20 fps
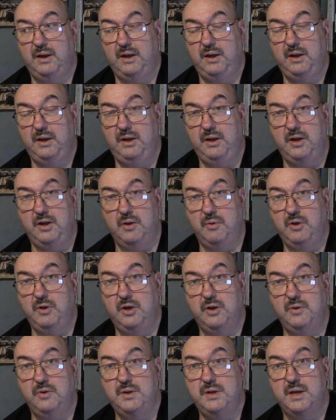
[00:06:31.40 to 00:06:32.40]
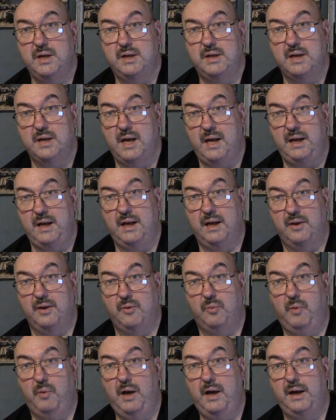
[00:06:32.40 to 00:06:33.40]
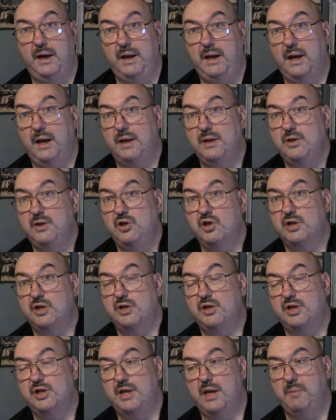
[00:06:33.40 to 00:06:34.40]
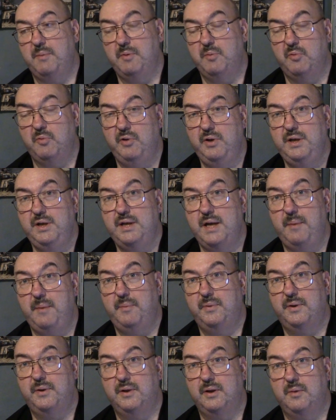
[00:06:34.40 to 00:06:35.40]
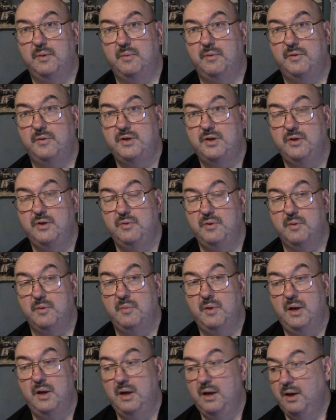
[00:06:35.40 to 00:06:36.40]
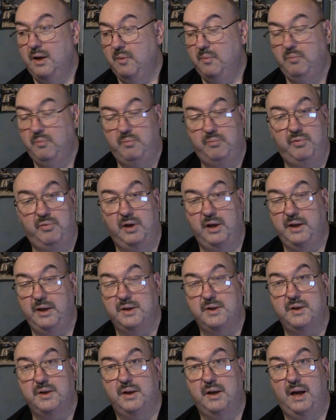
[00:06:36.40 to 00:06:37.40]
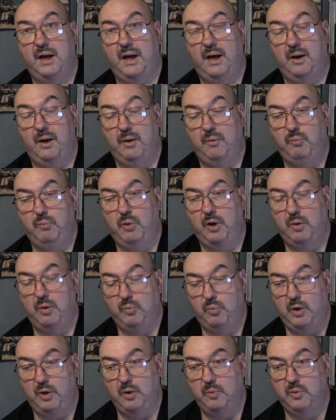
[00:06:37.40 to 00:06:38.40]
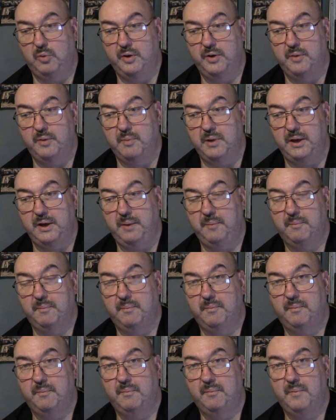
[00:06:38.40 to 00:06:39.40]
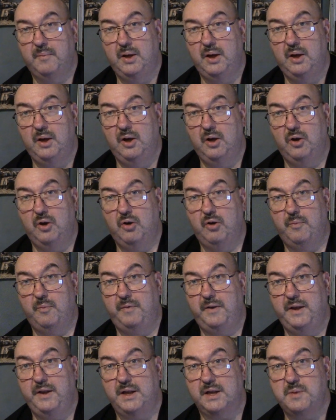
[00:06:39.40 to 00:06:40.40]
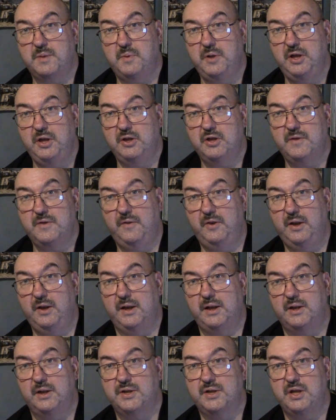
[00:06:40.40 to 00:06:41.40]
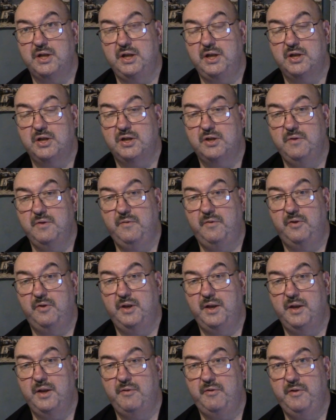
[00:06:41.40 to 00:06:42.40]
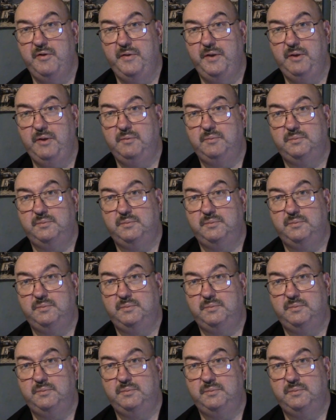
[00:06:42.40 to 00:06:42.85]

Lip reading: you don't use it any other way, and just to get a bit more in depth to them, brilliant. Well worth the money. Hopefully that's been useful, and I'll see you soon for another review.